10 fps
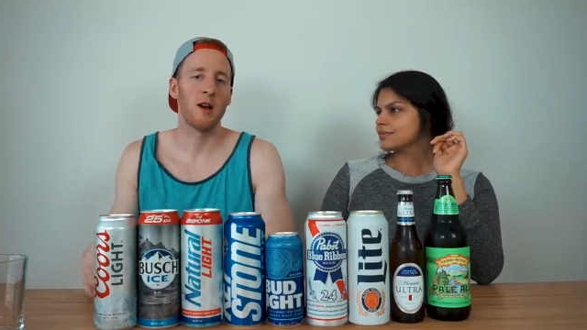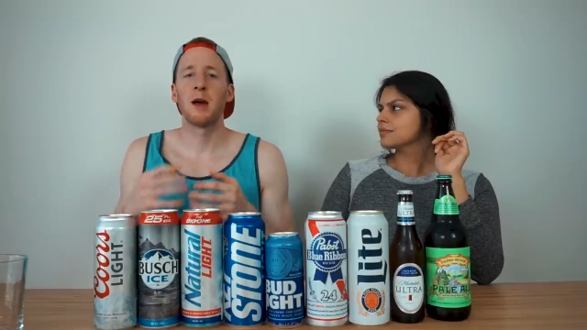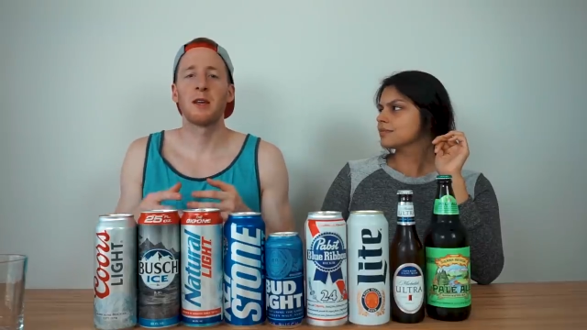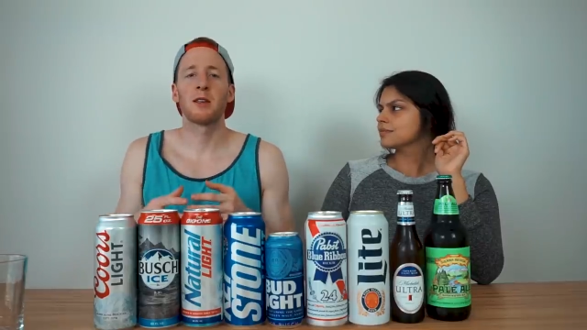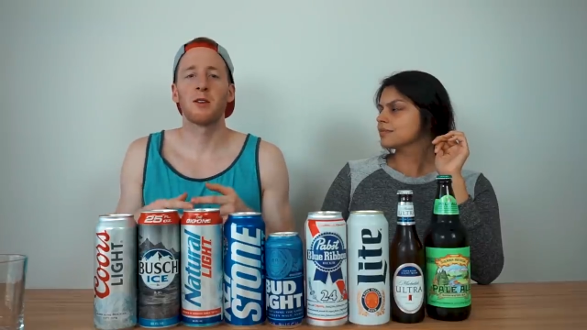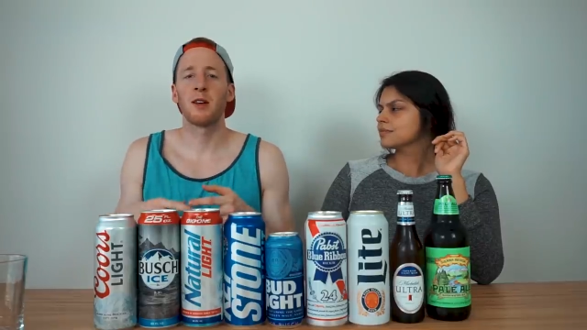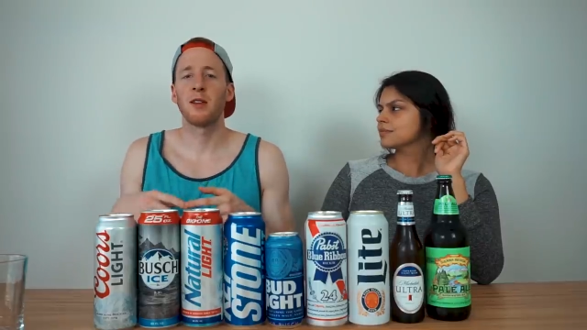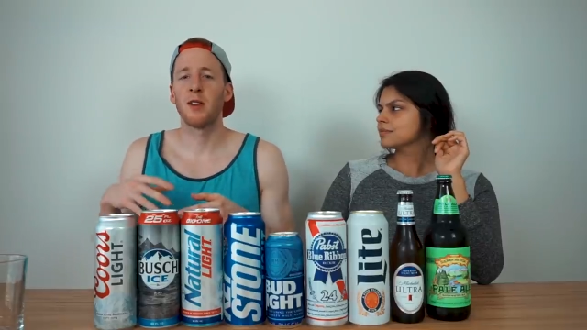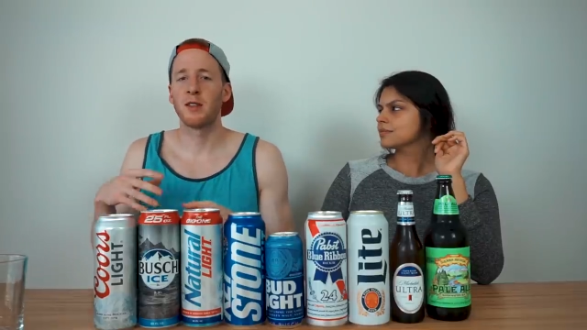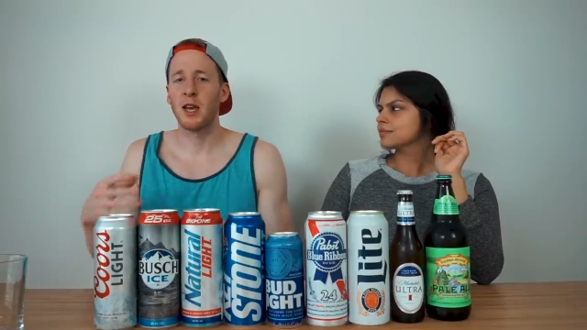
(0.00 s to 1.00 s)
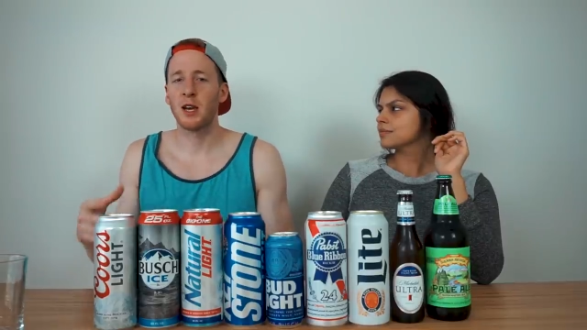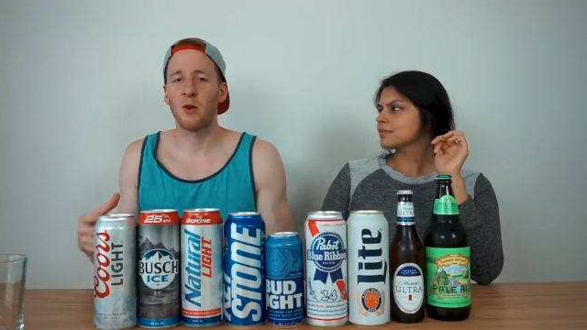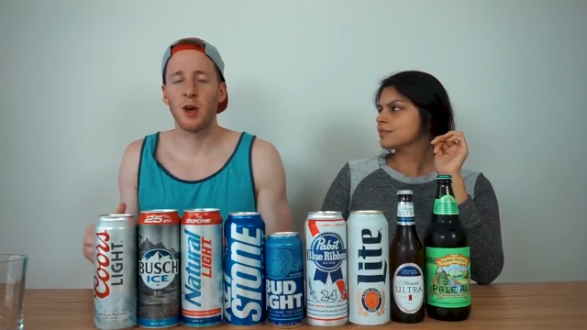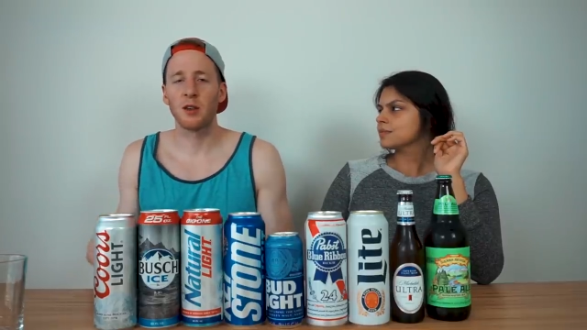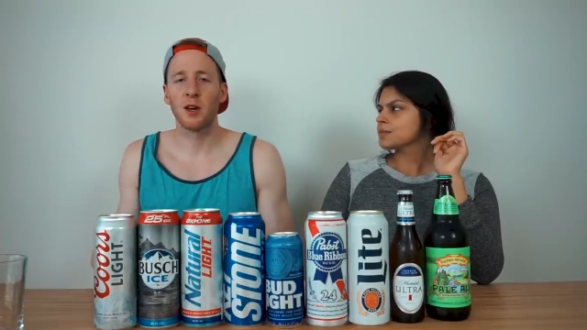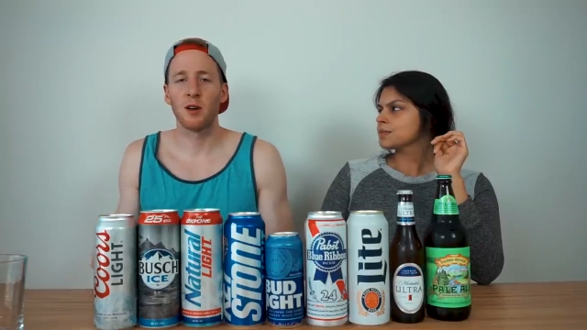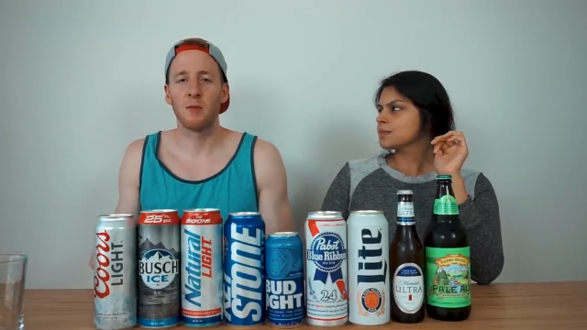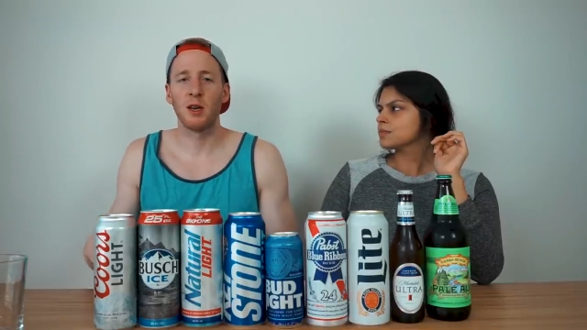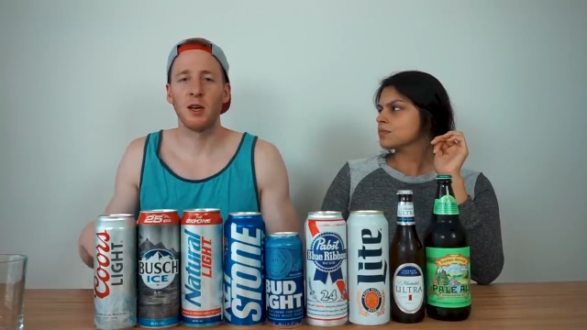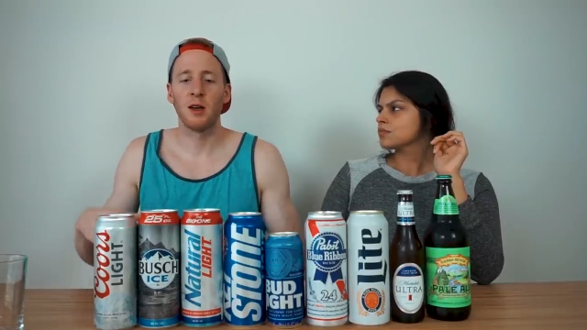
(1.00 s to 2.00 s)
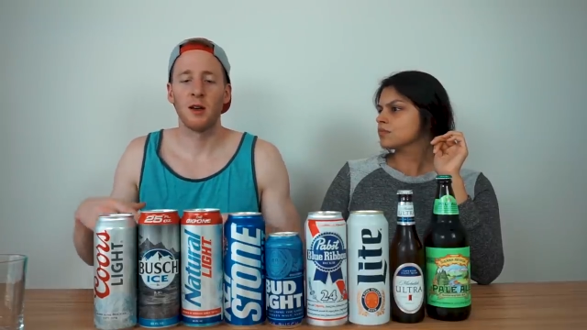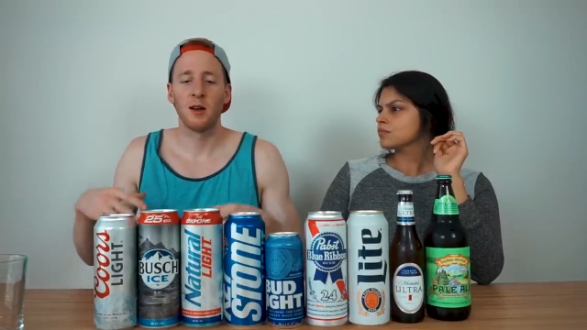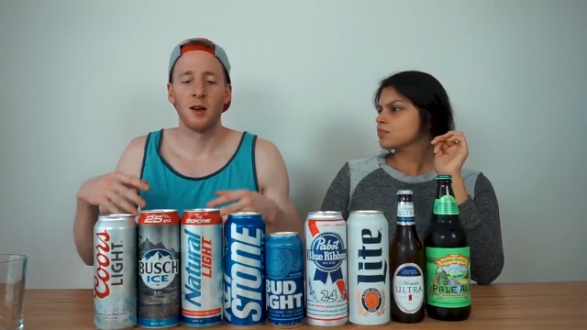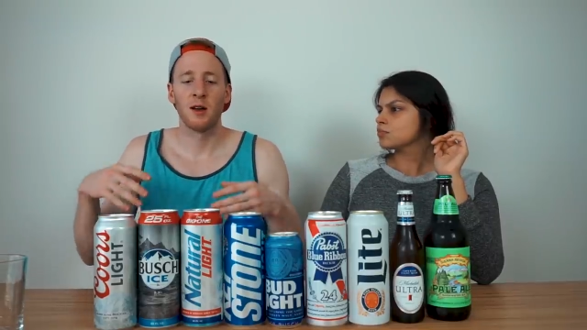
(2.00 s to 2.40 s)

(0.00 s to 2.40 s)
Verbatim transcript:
Speaker 1: Basically, the takeaway is going to be,